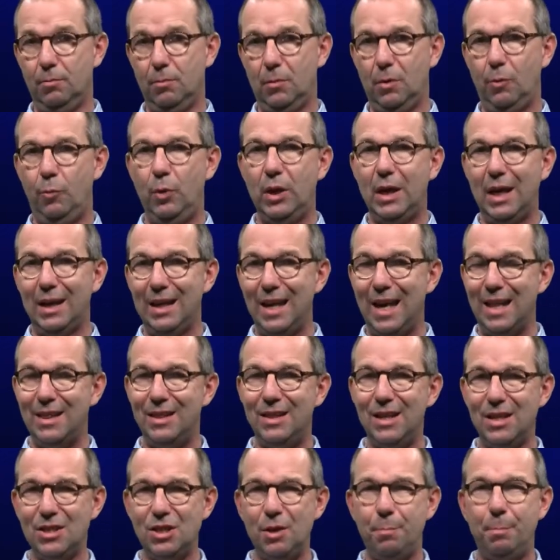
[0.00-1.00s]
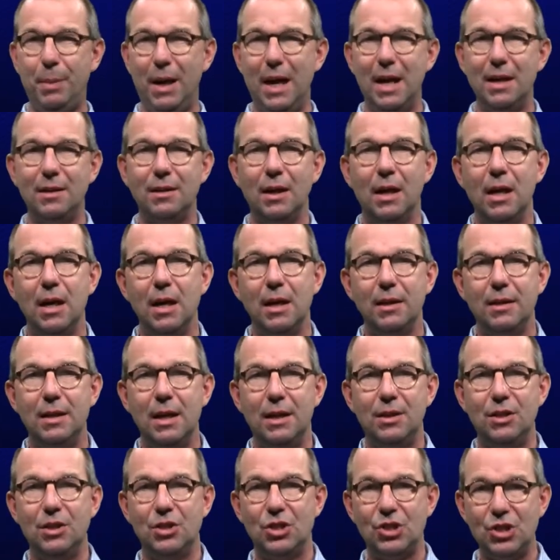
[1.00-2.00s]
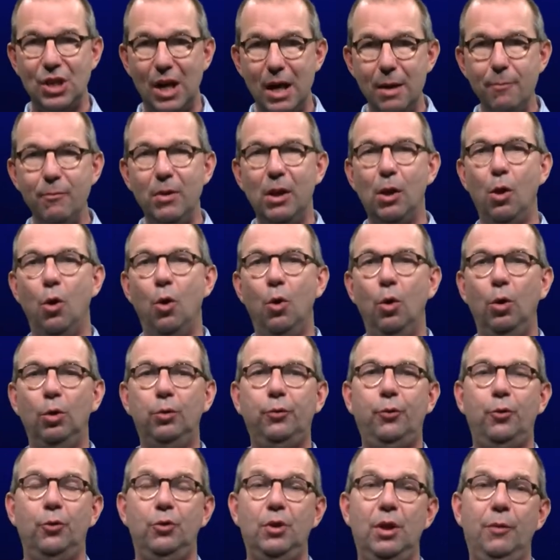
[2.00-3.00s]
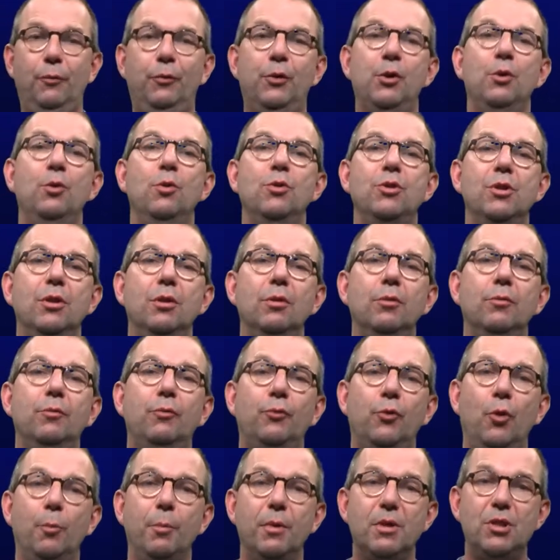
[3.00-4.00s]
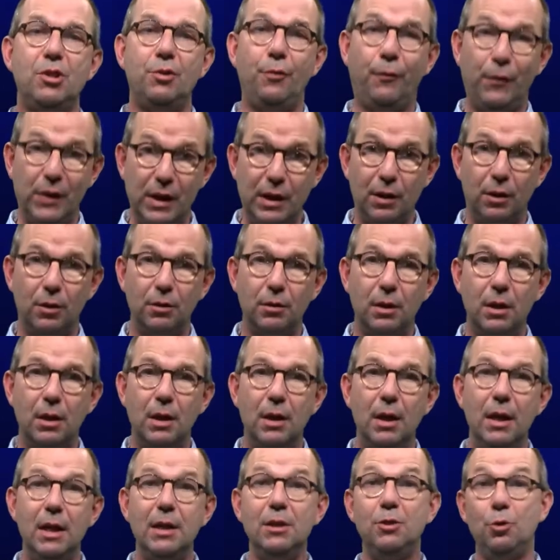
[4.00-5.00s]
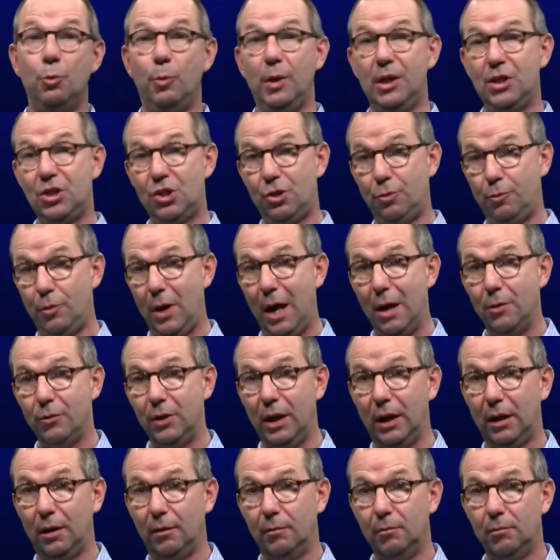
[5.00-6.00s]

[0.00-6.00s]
We can anticipate that the same will hold for diffusion from a sphere into its surrounding.